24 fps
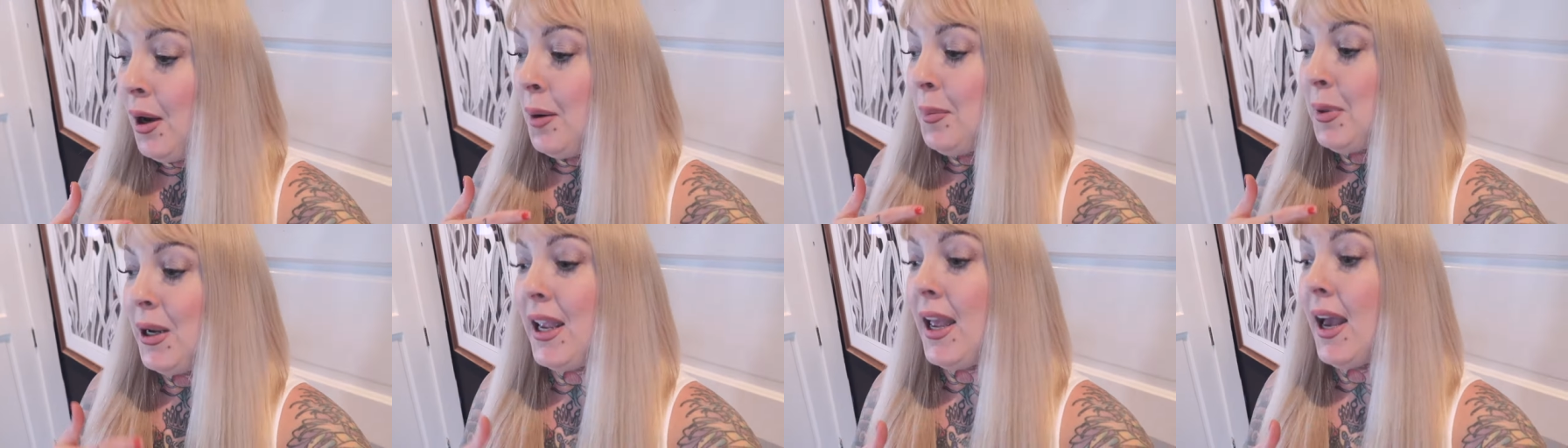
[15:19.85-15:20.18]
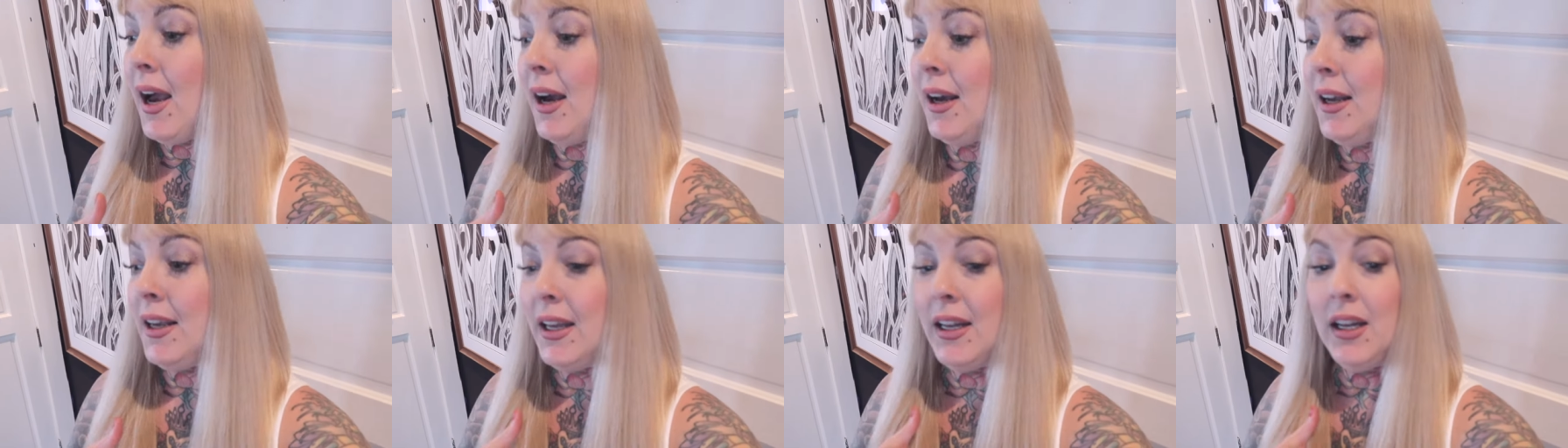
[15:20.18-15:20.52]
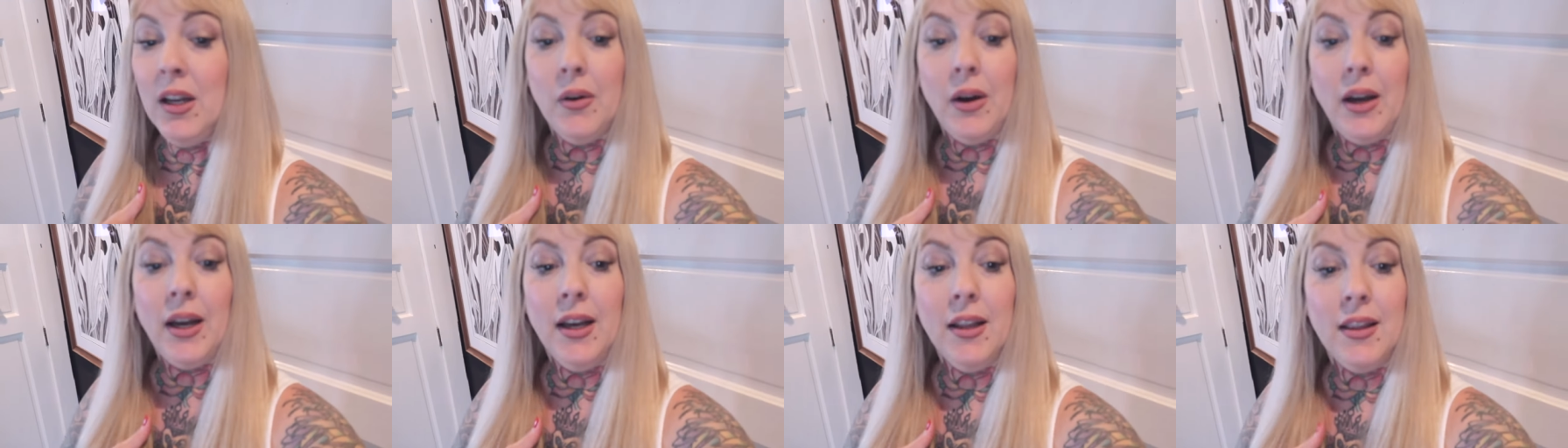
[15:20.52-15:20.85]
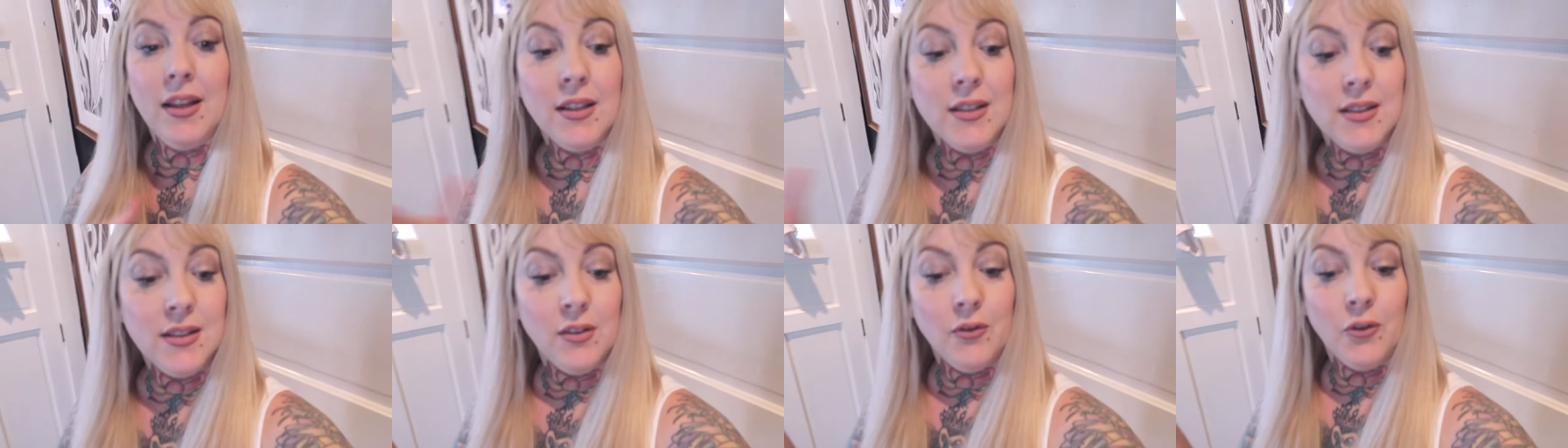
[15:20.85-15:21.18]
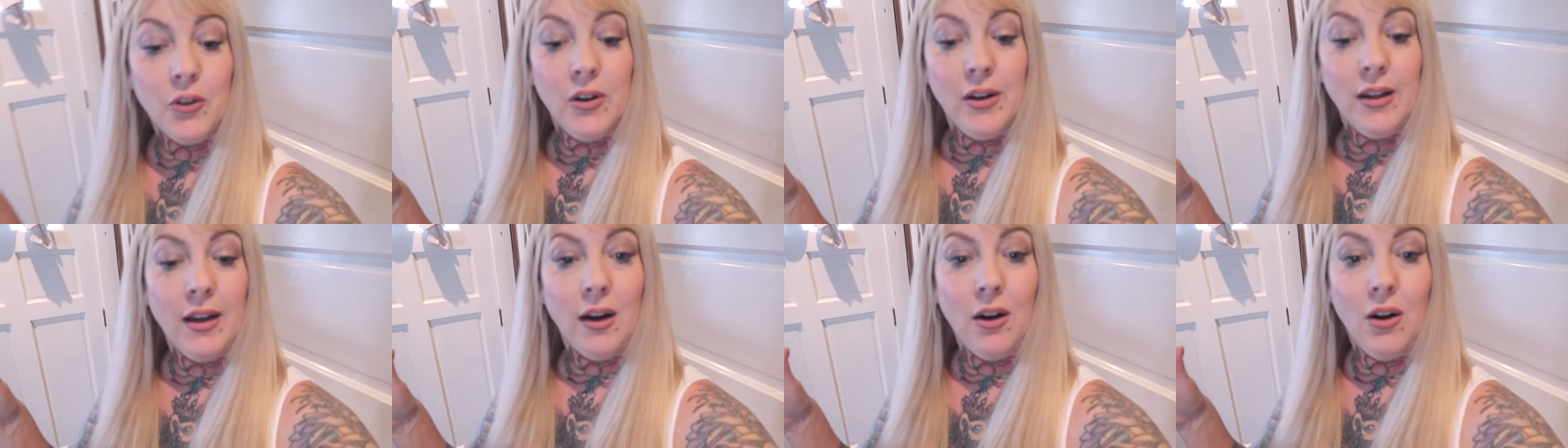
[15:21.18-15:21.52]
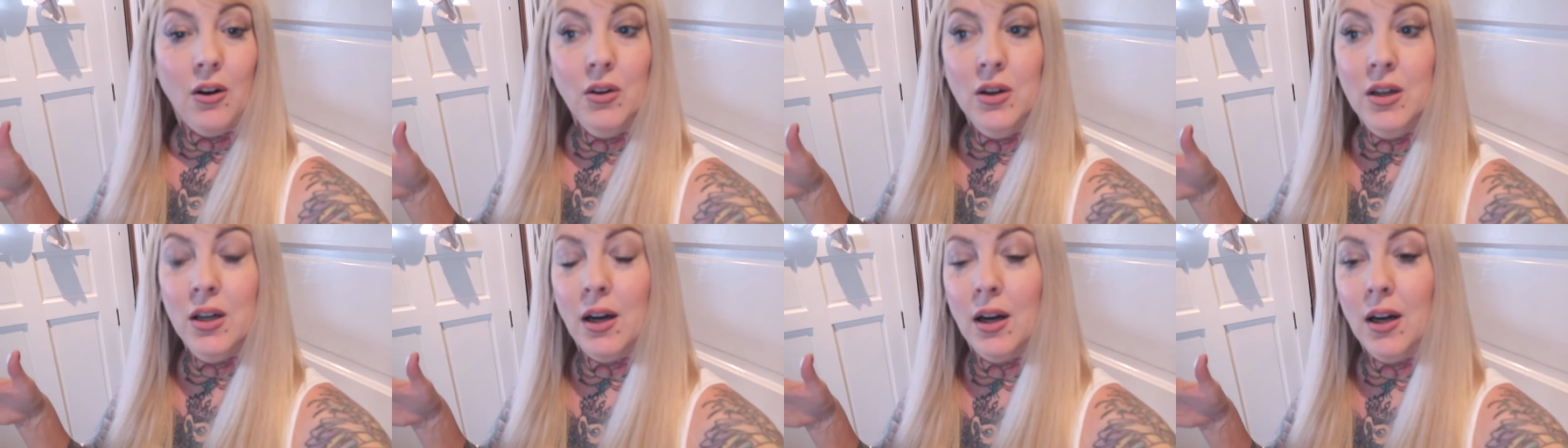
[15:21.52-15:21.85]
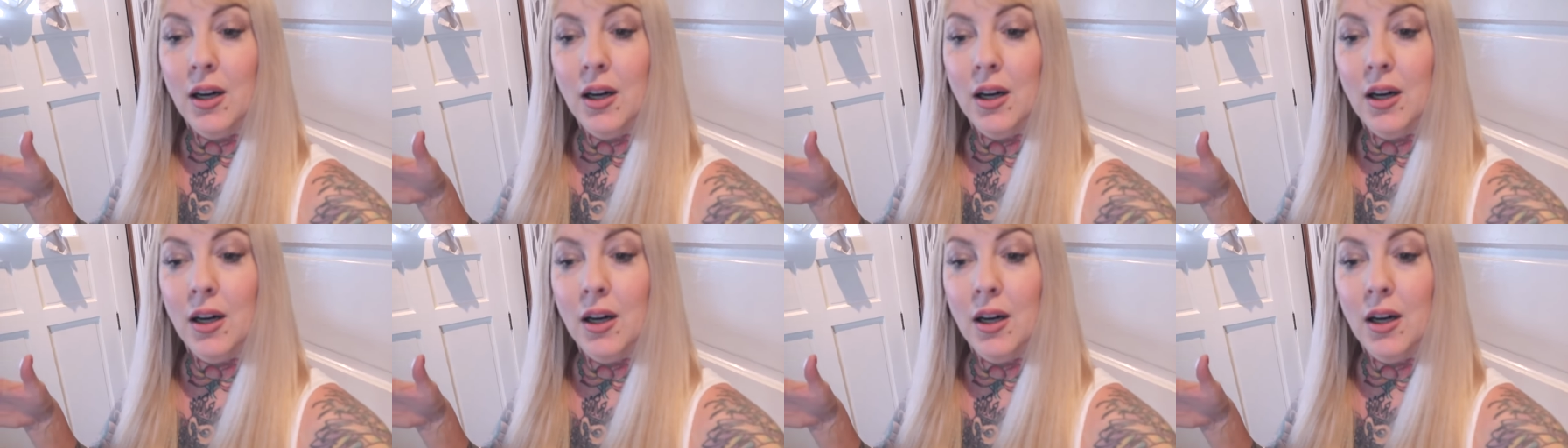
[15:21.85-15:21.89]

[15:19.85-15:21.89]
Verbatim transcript: But yeah, anyway, that's it for now.